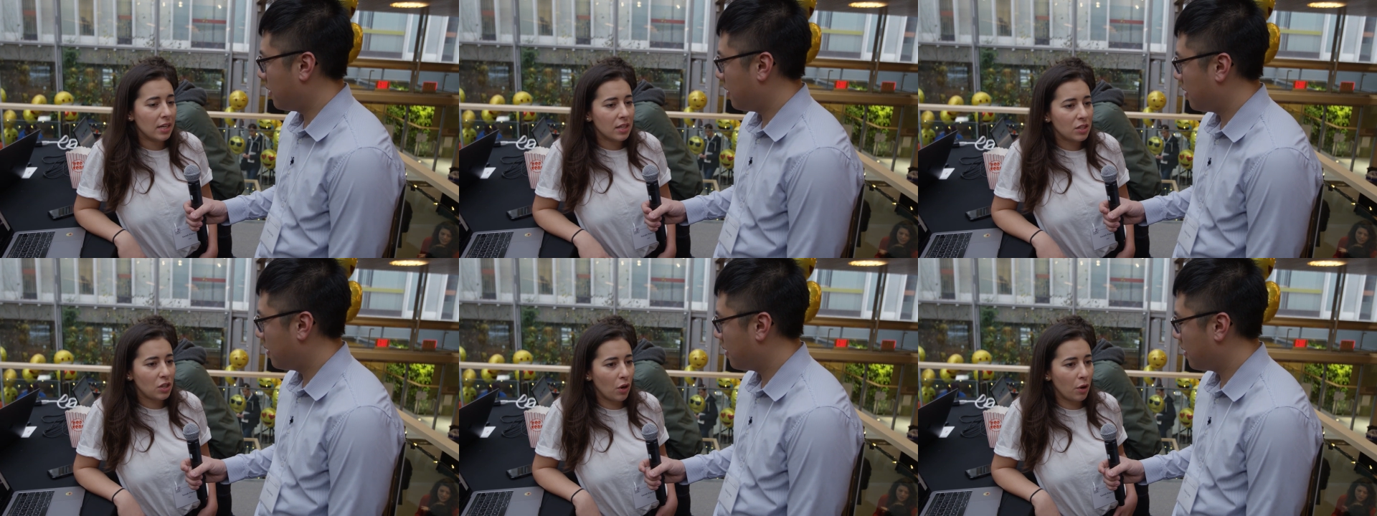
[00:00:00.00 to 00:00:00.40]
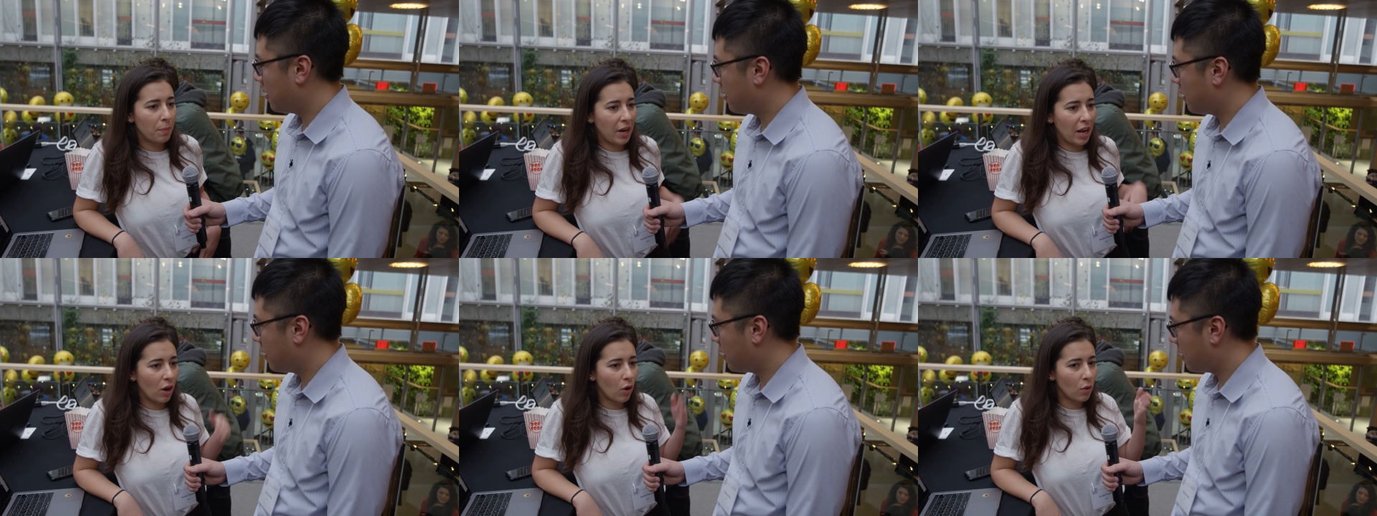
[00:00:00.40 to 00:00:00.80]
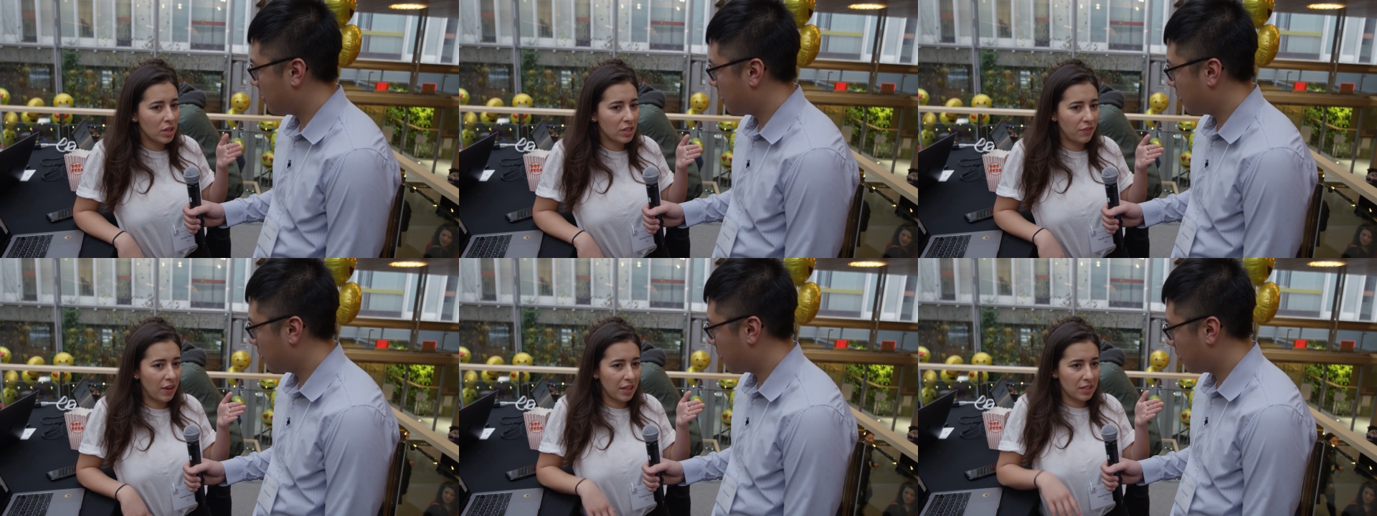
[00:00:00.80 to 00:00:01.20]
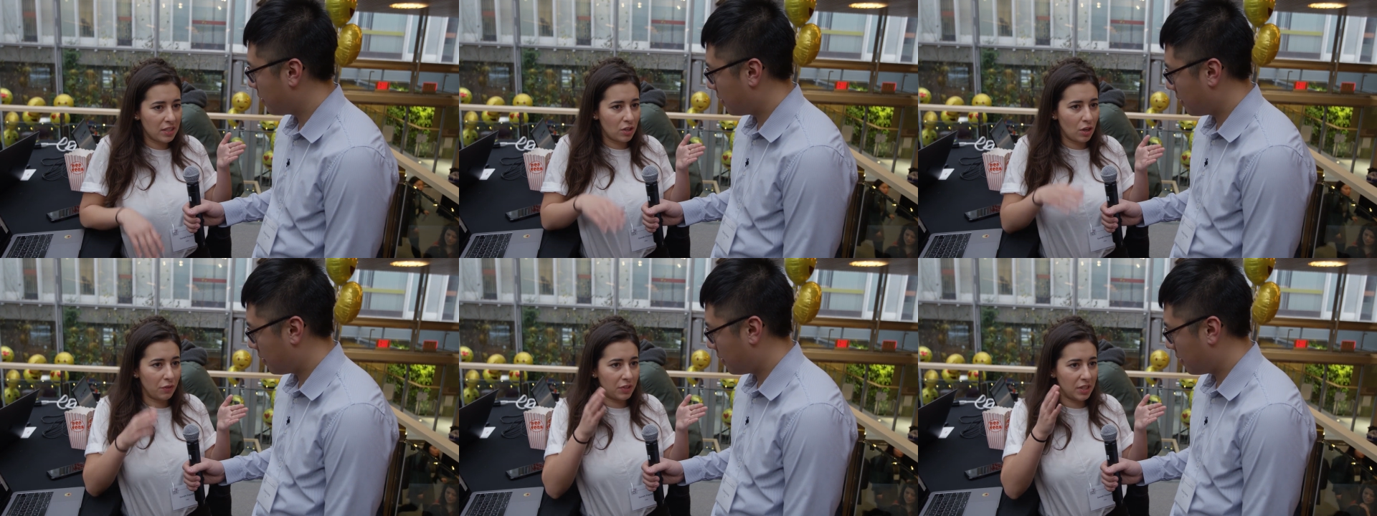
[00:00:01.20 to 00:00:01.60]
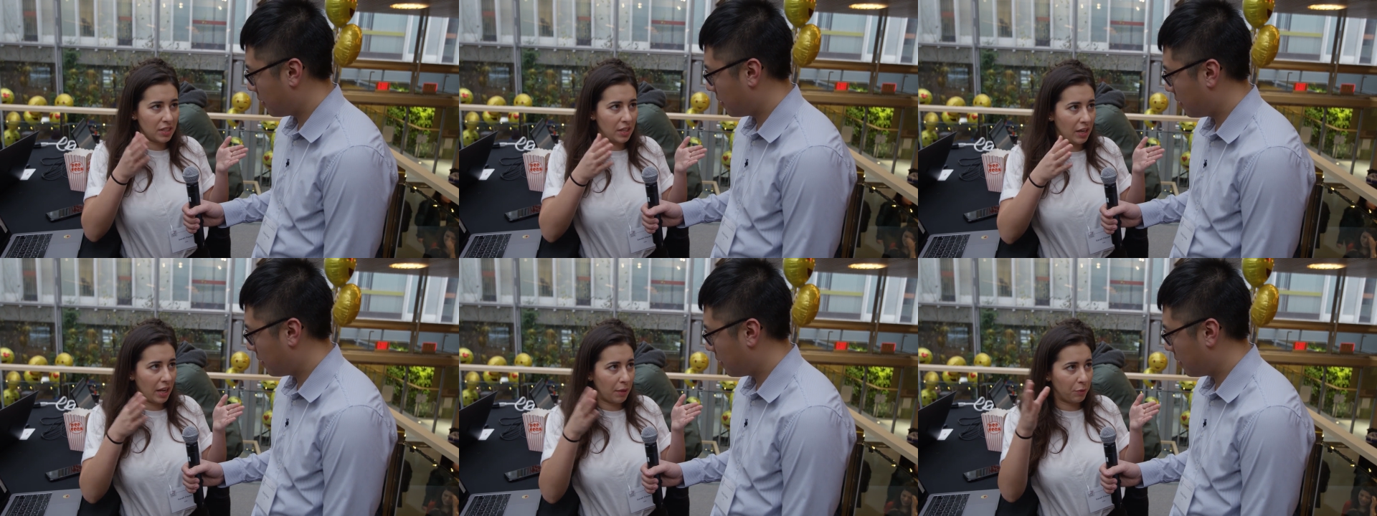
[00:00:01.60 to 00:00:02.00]
Speaker 1: So, but I always found this sort of
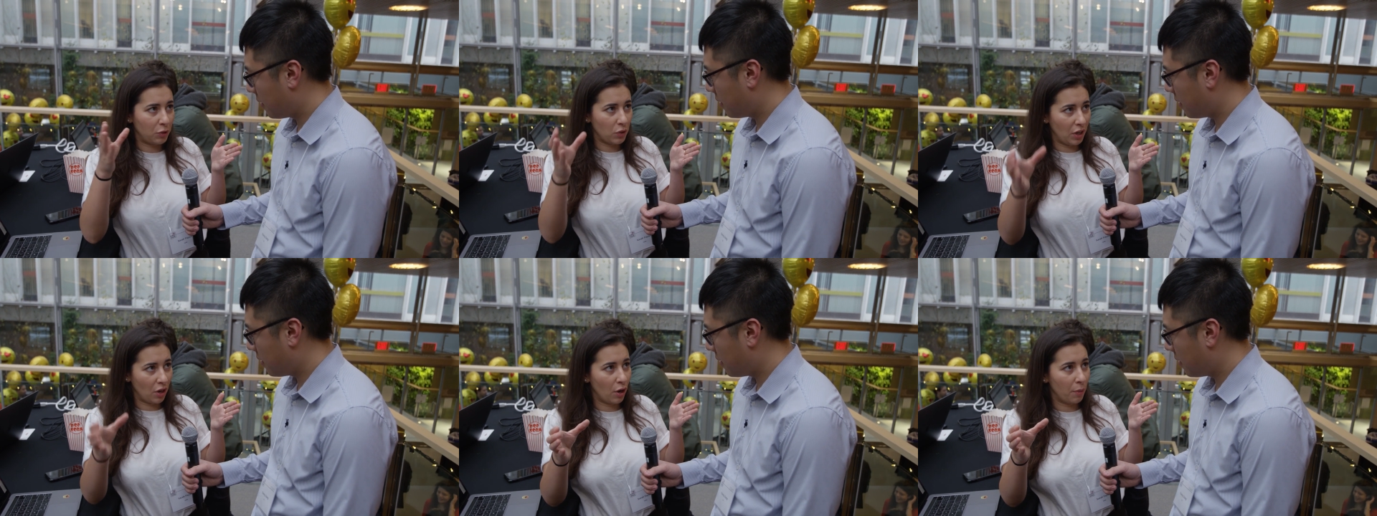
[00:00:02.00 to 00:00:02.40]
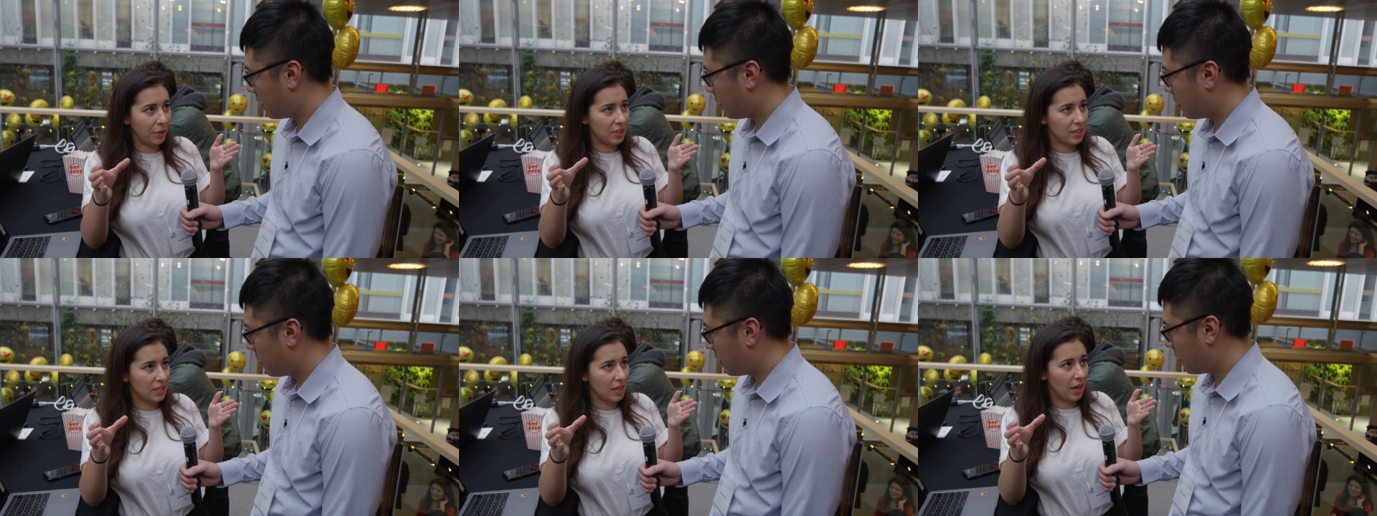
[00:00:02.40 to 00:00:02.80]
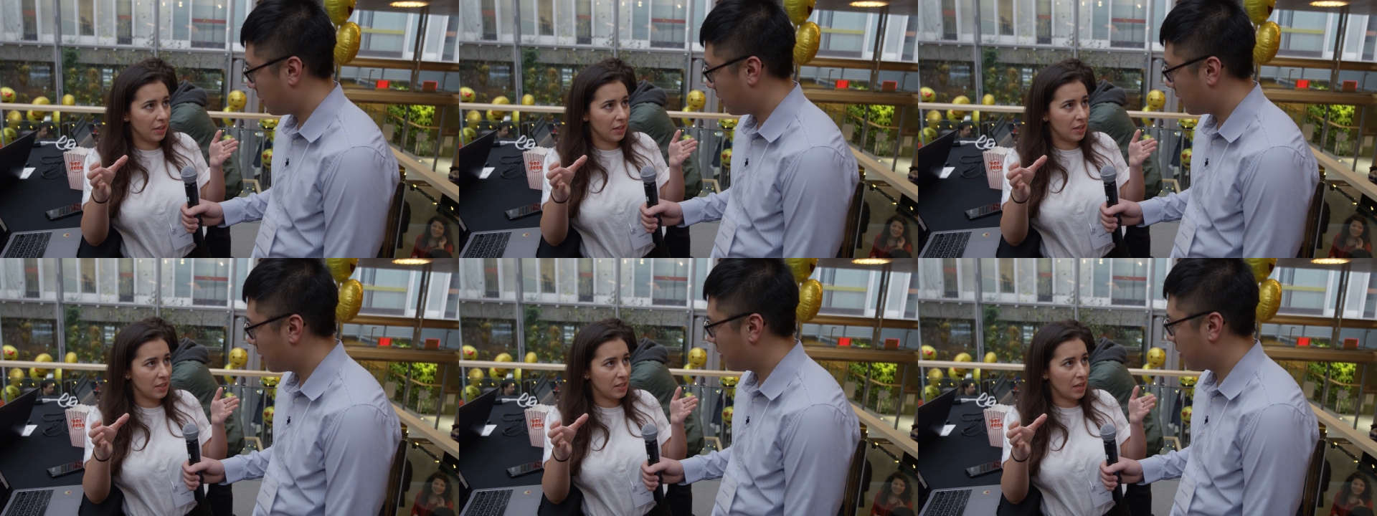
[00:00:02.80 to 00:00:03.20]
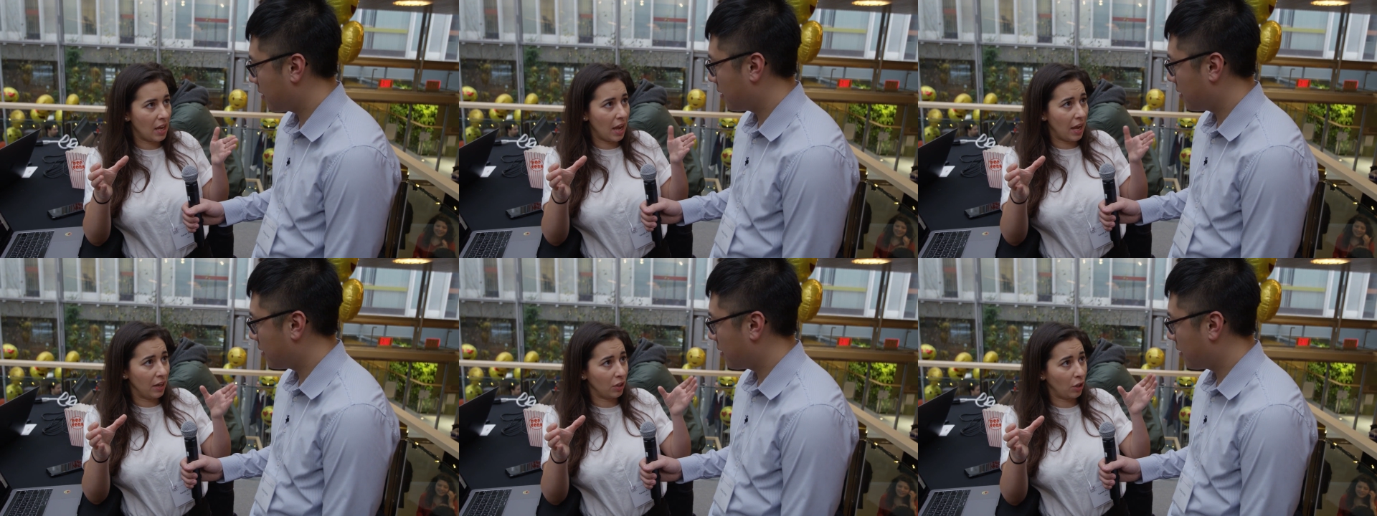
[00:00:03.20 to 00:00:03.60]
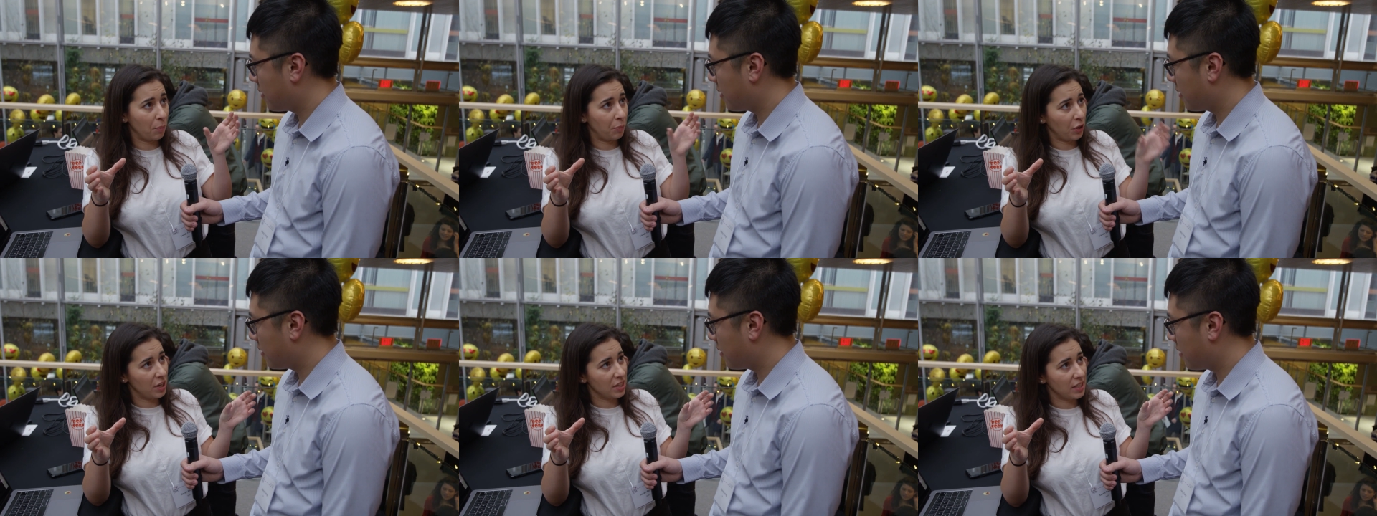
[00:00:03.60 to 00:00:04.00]
disconnect between urban designers and
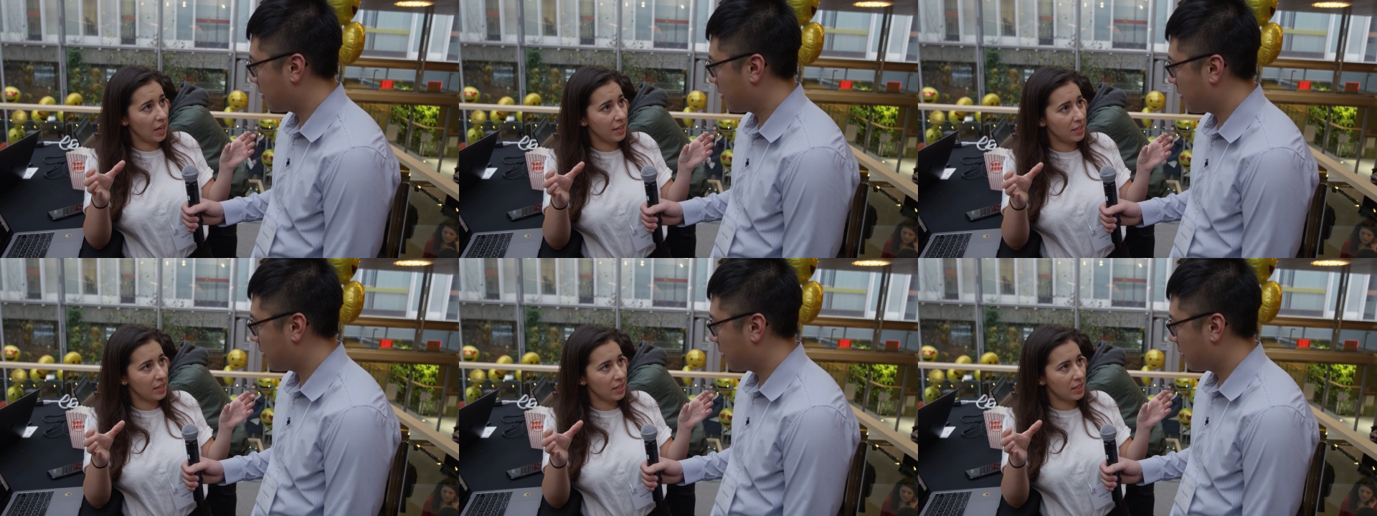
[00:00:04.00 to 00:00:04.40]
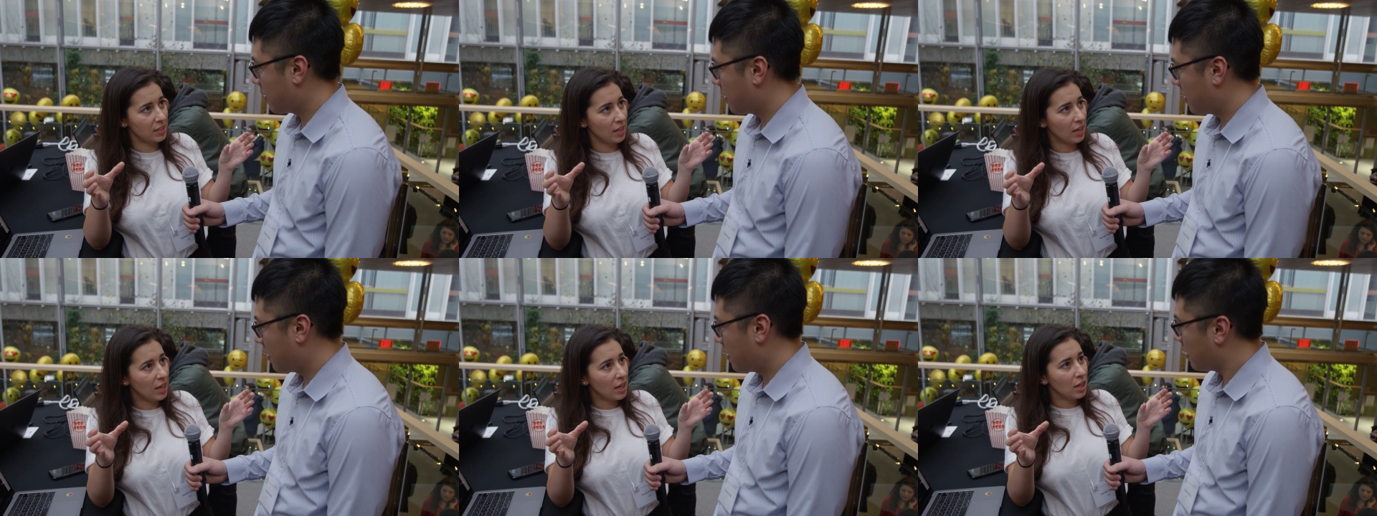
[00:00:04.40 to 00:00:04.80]
computer scientists.